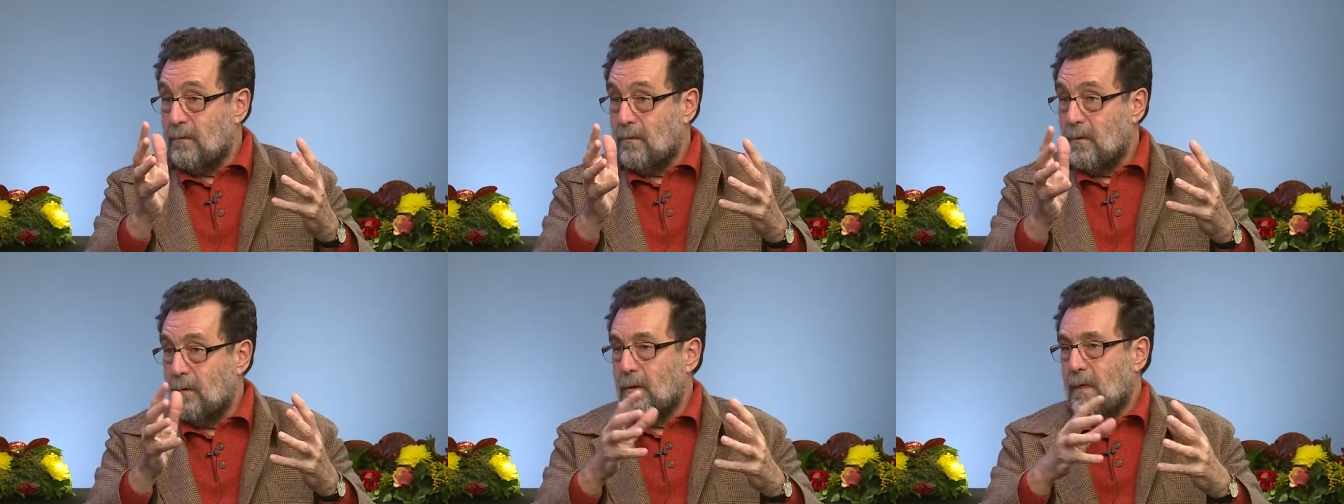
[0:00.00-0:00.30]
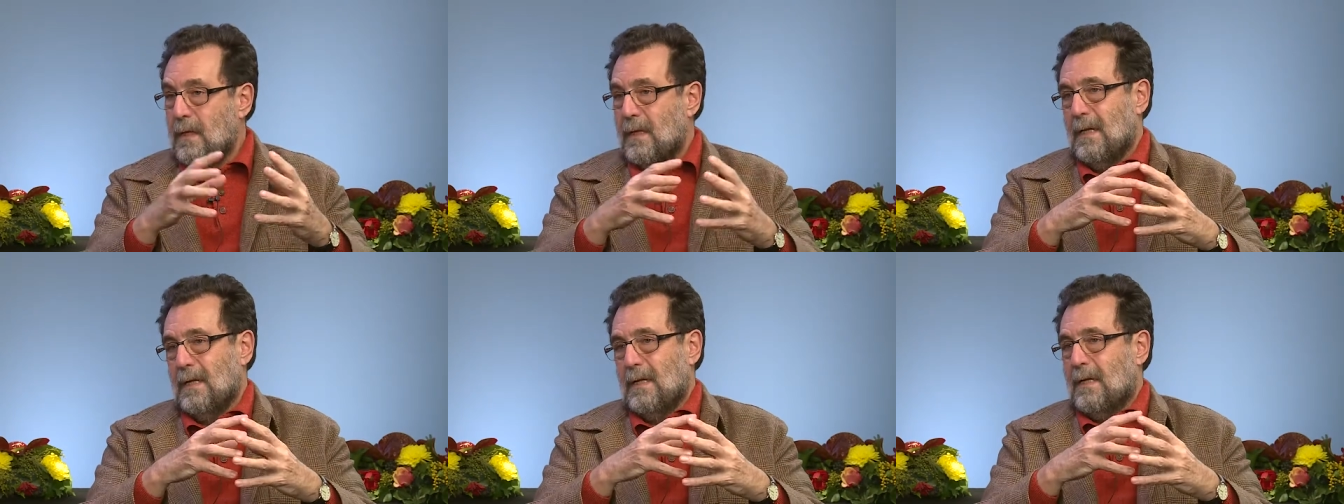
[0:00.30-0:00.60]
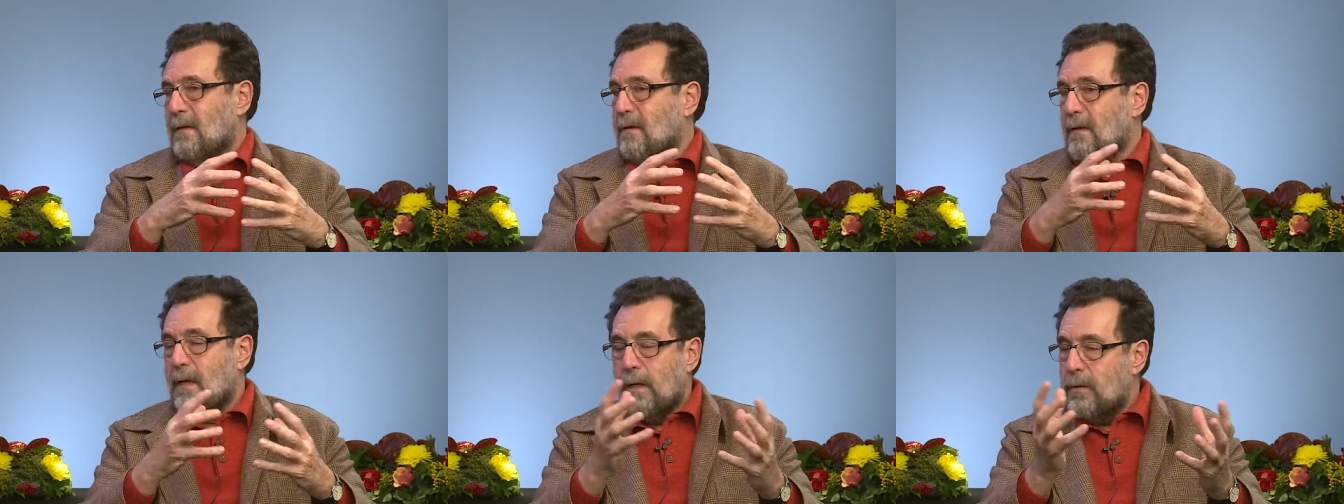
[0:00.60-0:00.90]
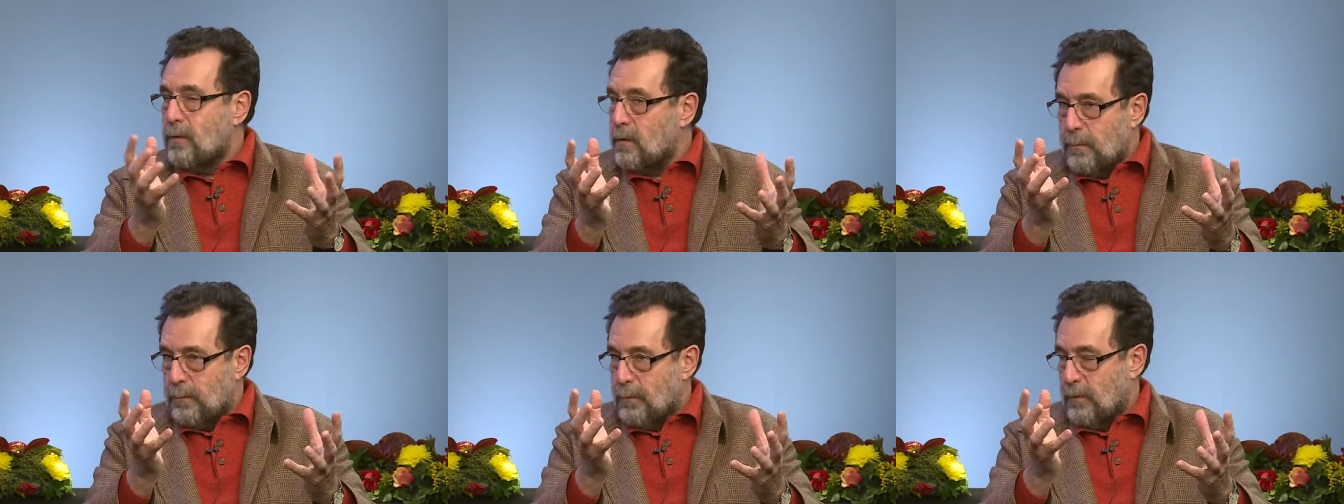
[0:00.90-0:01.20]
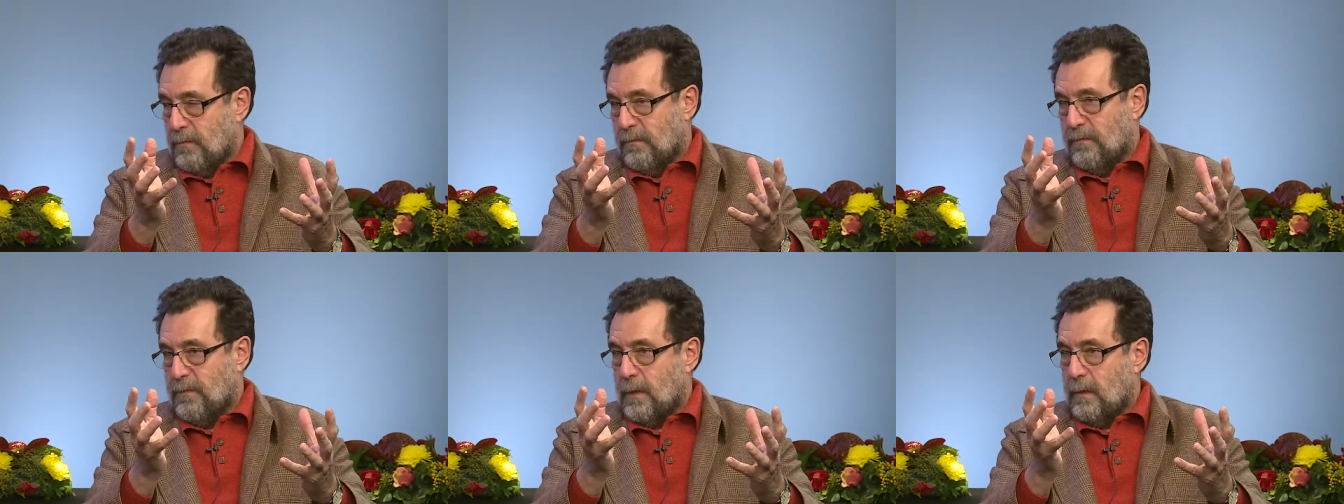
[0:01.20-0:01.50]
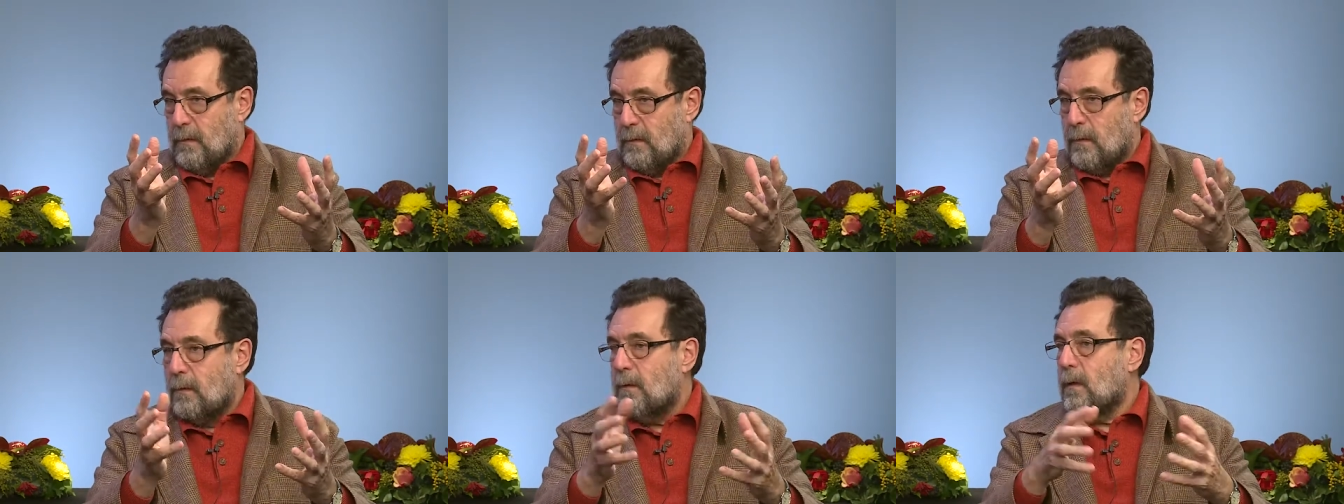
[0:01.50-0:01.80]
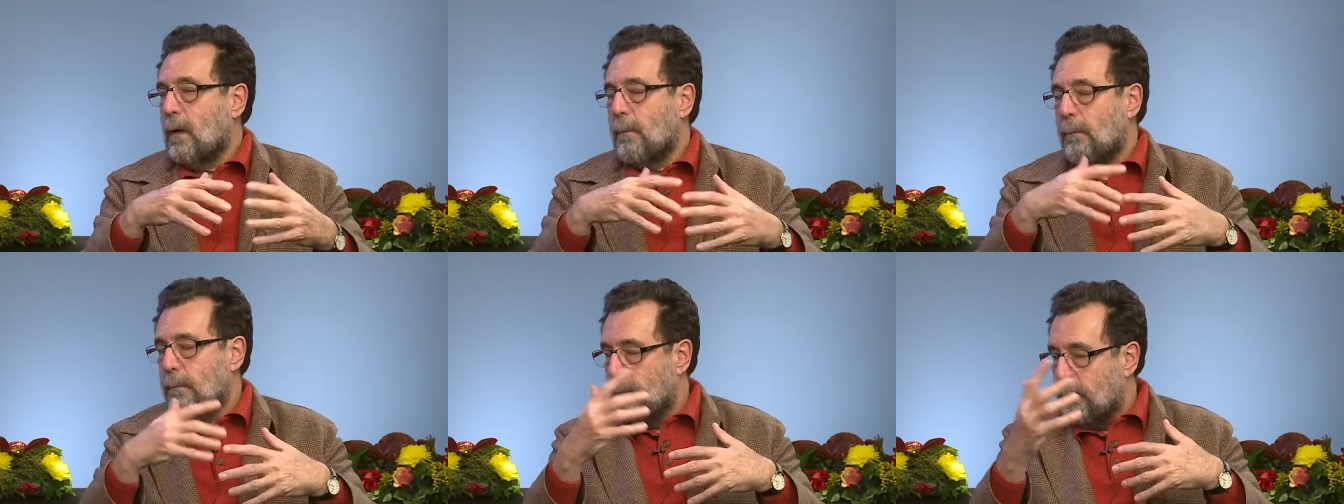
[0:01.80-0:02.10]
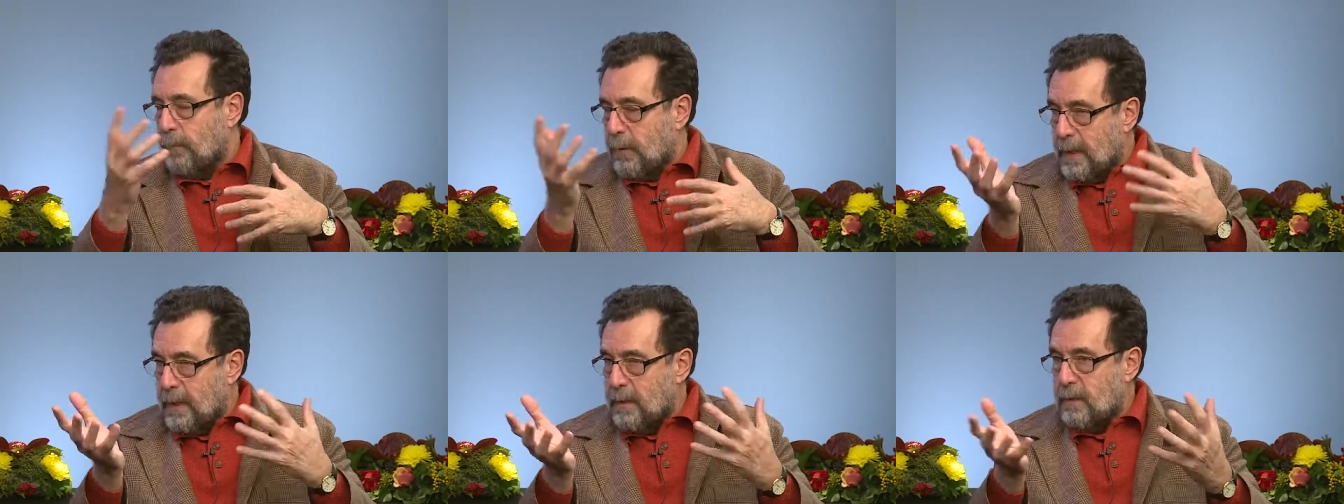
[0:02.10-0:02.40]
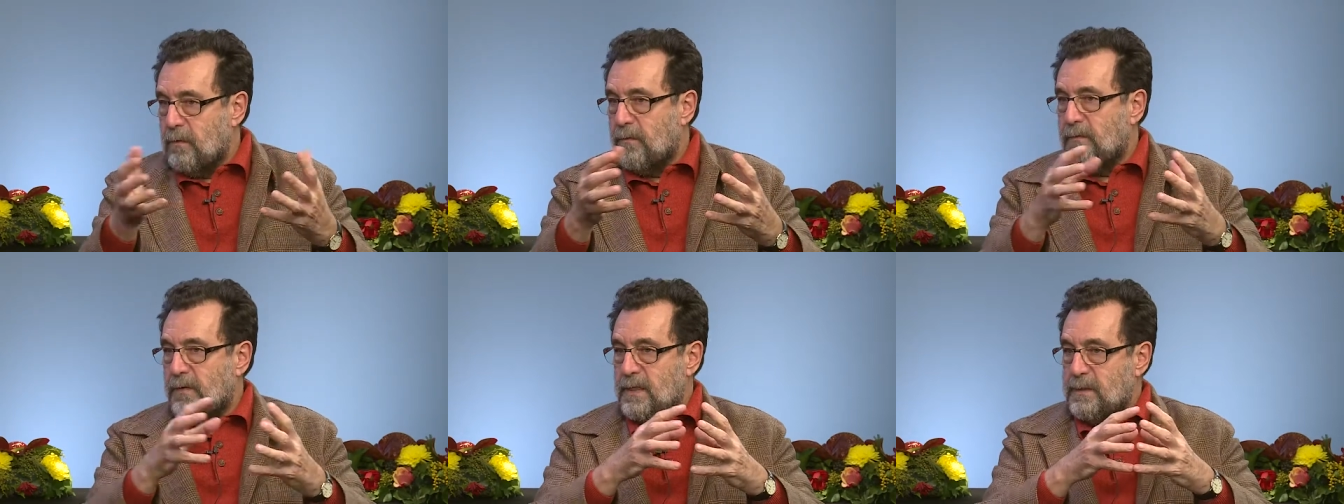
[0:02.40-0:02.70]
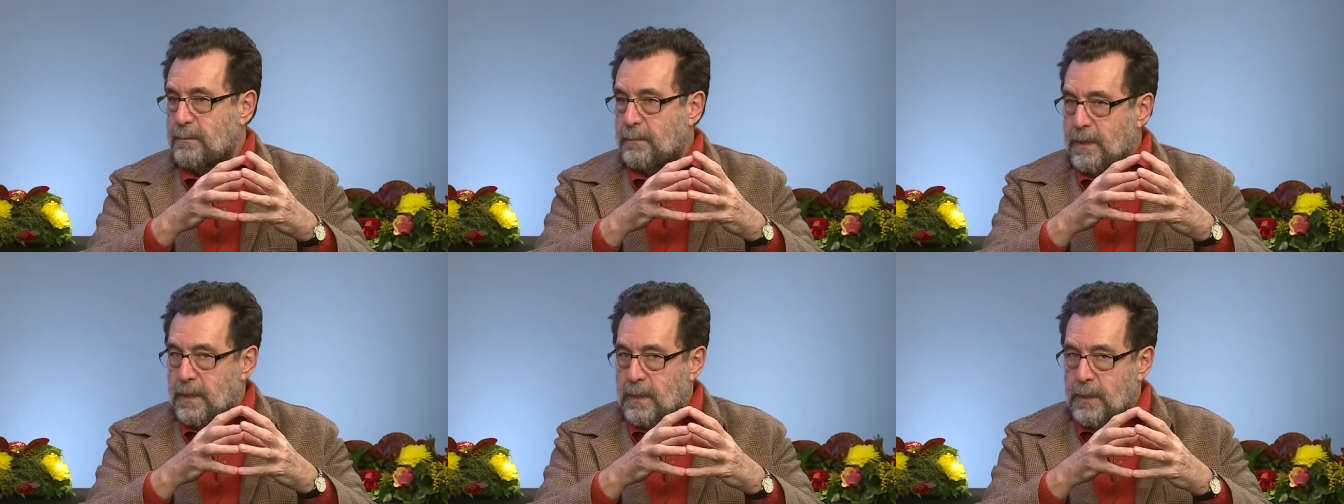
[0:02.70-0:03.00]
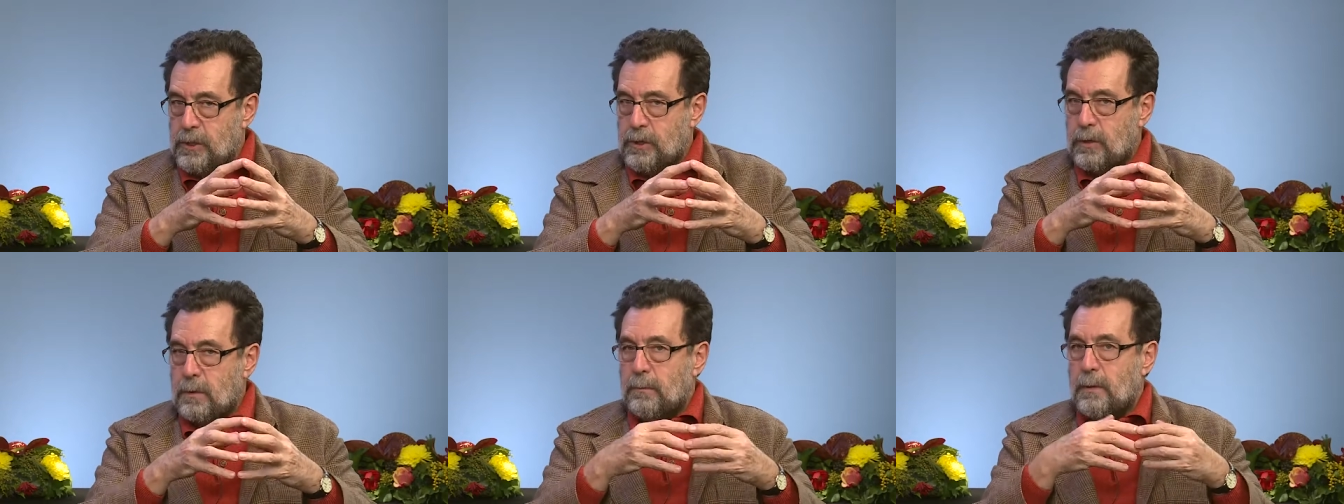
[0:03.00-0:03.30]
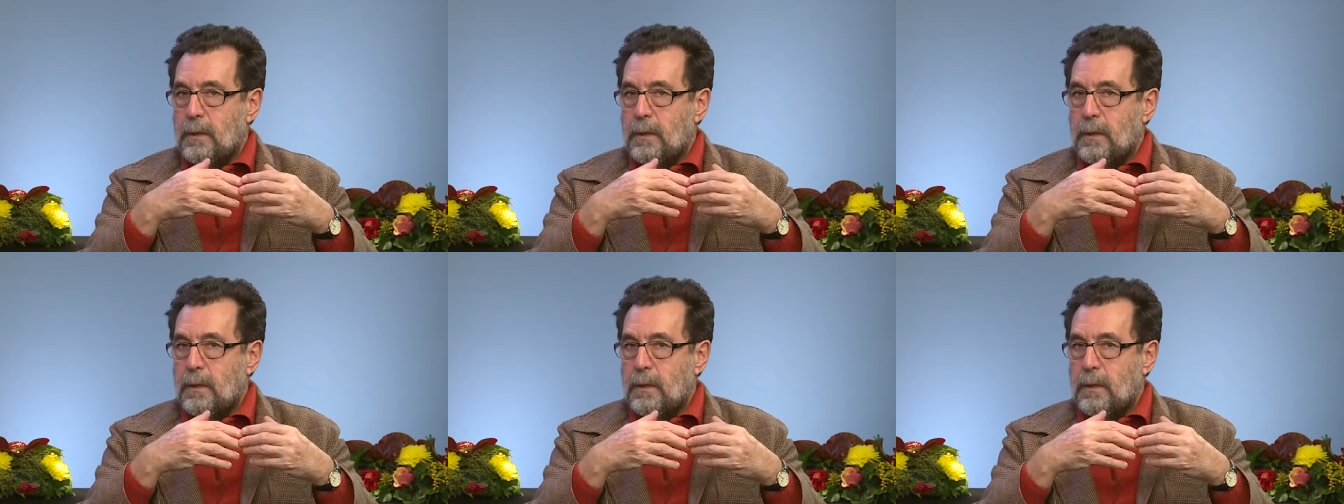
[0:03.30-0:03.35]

So they are not perfect, and there are plenty of explanation,